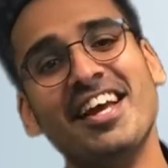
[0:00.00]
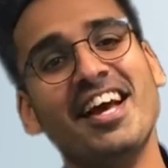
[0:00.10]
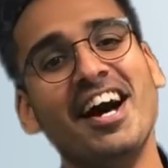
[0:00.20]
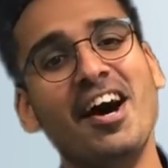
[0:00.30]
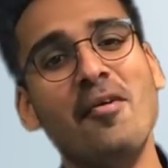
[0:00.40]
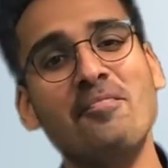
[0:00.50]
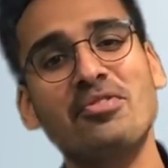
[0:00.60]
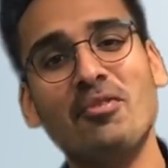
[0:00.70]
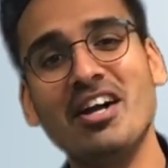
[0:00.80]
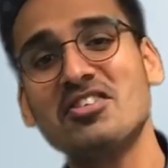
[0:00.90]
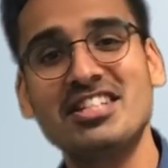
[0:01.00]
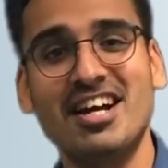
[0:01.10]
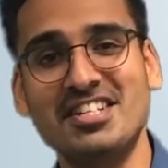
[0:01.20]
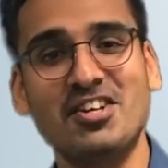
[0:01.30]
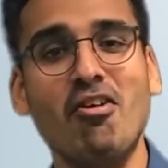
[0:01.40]
While
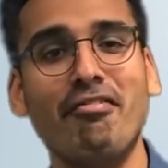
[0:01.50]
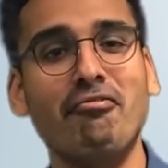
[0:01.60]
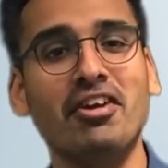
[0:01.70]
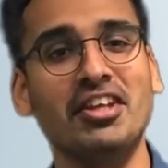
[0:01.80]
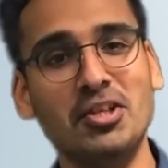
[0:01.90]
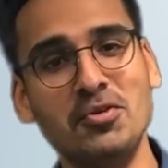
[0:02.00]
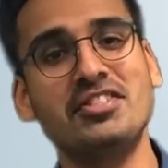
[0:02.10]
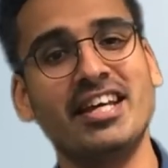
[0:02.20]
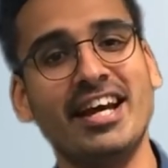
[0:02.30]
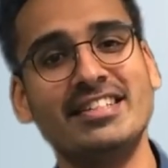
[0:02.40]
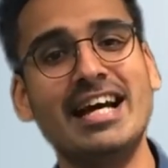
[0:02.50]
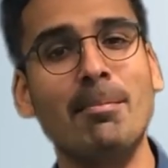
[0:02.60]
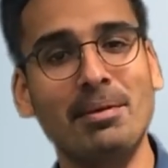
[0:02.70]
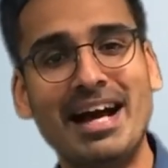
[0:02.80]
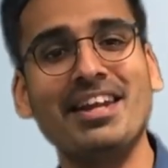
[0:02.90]
starting off with a use case and
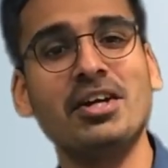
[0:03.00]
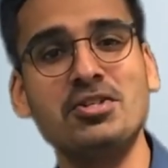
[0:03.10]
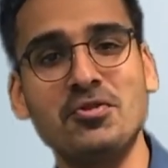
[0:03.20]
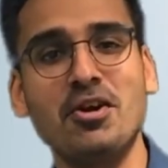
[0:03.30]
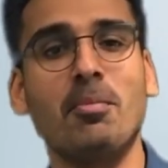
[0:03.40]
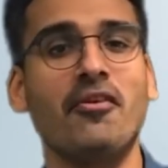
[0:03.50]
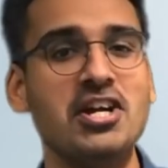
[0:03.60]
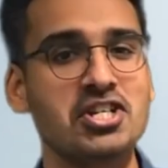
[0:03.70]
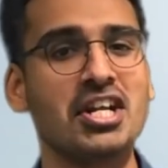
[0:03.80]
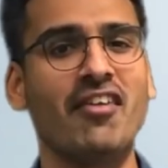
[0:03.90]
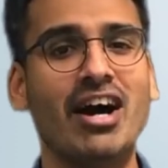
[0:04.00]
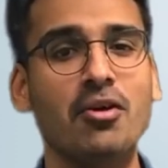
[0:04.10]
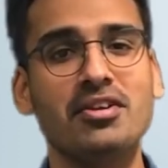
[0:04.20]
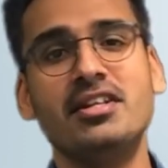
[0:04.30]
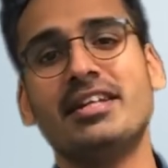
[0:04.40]
planning a drone operation
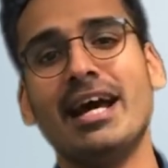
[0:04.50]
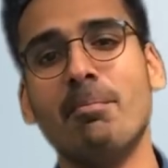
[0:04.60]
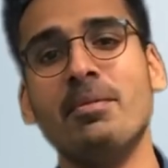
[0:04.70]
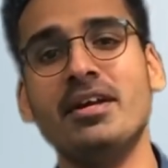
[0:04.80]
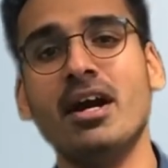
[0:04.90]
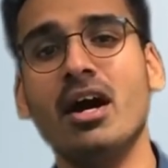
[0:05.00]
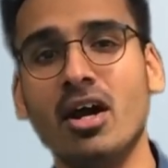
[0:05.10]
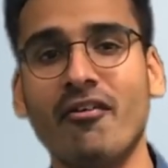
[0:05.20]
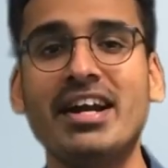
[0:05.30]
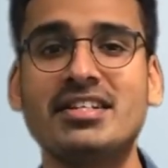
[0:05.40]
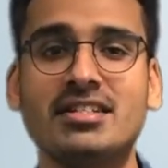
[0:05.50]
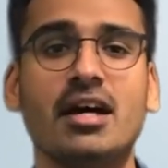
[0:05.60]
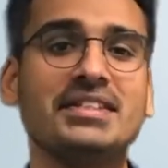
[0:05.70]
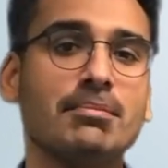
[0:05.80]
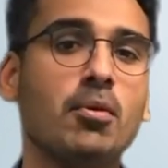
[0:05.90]
around it can be a great
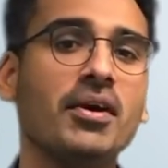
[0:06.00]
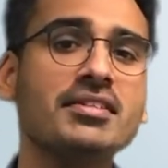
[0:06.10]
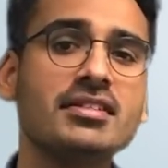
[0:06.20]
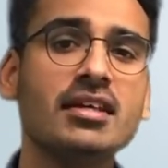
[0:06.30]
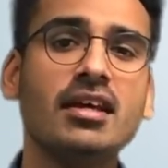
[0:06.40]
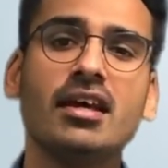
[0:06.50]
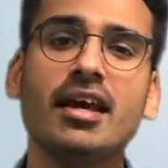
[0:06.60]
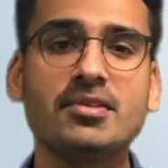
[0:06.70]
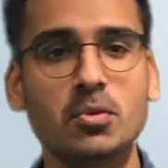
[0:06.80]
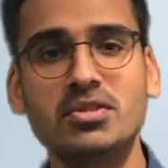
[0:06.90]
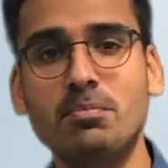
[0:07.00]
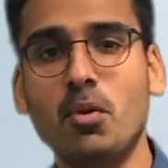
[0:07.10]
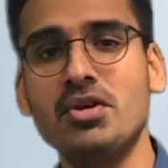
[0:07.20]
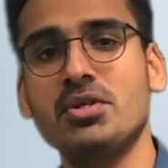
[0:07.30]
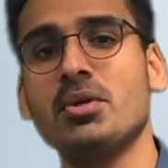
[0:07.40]
starting point, it's also
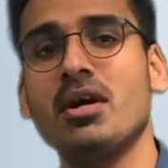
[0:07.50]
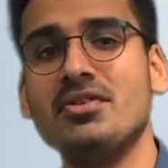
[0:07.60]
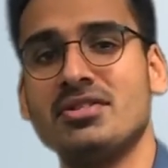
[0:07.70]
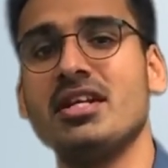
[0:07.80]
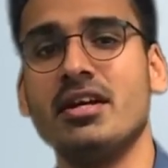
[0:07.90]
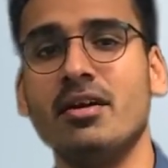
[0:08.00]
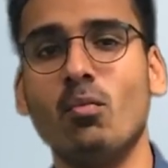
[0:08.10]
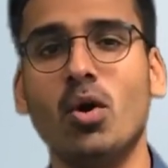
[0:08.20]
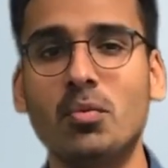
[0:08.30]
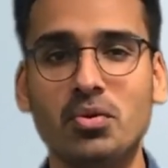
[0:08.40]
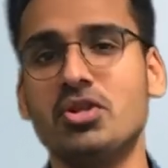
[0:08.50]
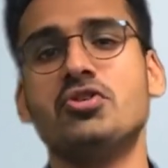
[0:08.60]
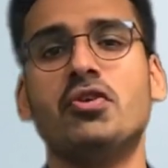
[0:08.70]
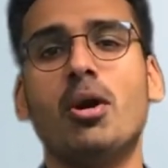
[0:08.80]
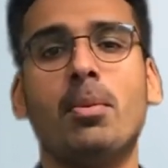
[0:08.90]
important to consider what would your
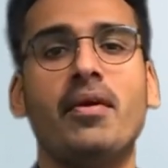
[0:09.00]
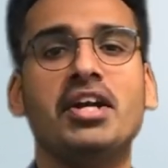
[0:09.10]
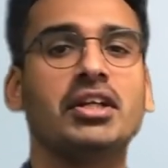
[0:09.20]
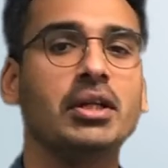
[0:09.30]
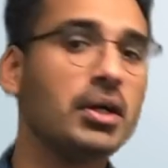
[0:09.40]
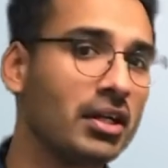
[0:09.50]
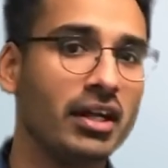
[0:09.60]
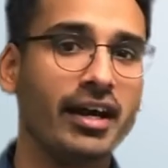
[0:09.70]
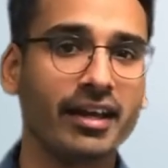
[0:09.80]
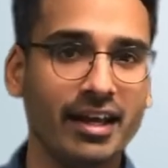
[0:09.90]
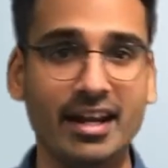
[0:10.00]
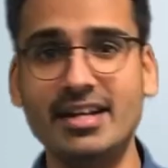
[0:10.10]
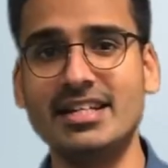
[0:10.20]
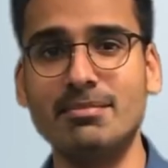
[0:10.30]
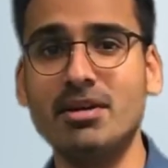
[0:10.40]
drone operation look like in
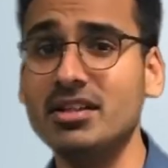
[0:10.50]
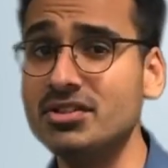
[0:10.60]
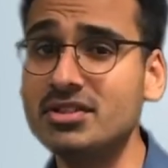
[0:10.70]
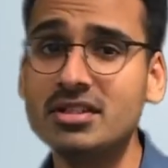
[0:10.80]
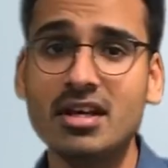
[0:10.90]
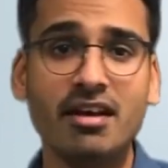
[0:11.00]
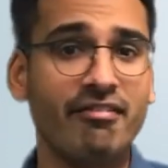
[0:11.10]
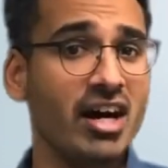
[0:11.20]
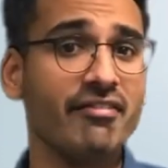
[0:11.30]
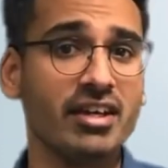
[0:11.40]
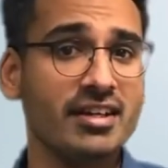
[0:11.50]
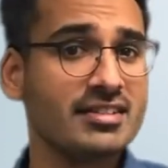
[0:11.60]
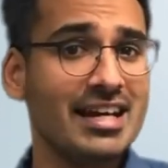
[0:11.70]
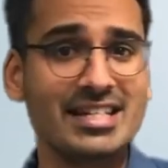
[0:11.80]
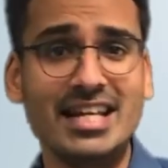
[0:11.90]
18 months, 5 years,
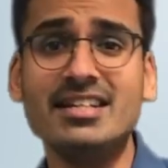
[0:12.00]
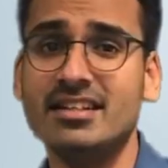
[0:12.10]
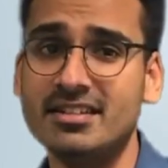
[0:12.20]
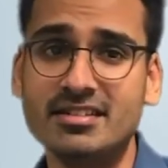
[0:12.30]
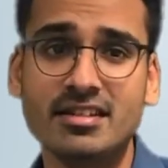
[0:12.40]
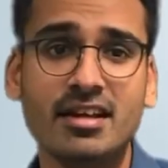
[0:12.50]
and 10 years.